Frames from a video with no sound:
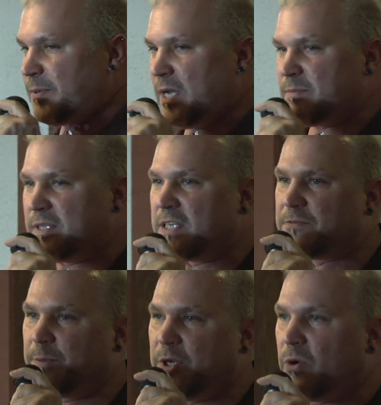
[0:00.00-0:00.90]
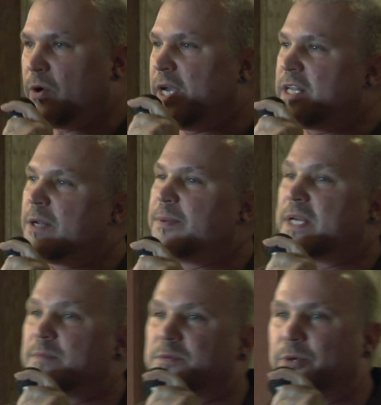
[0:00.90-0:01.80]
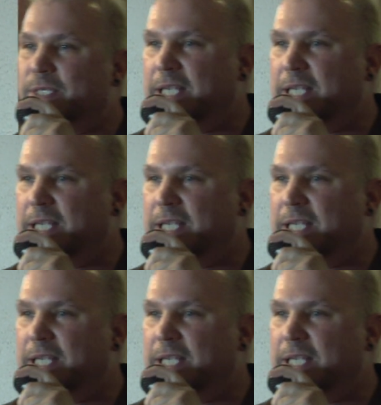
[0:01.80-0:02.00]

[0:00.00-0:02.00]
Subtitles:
It becomes less from annoying, then it becomes more